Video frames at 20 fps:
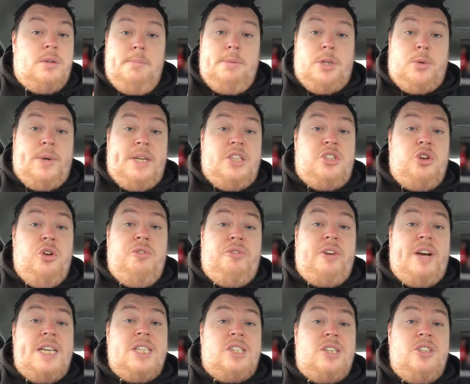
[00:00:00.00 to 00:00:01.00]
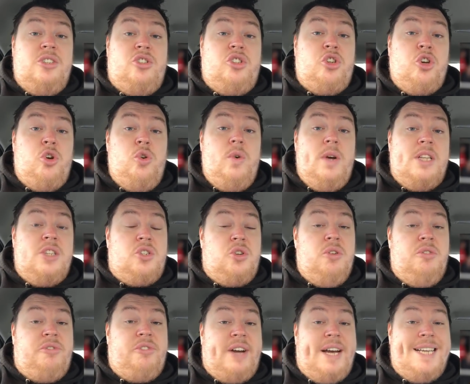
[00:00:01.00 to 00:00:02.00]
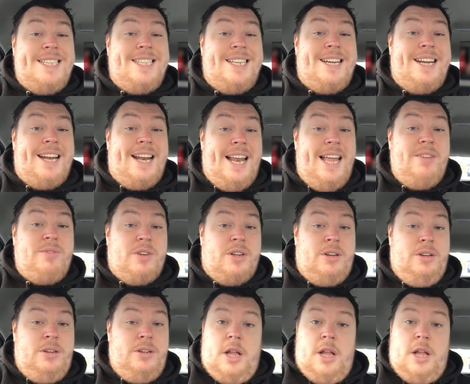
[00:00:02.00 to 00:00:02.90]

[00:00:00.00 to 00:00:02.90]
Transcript: Between 2002 and 2011,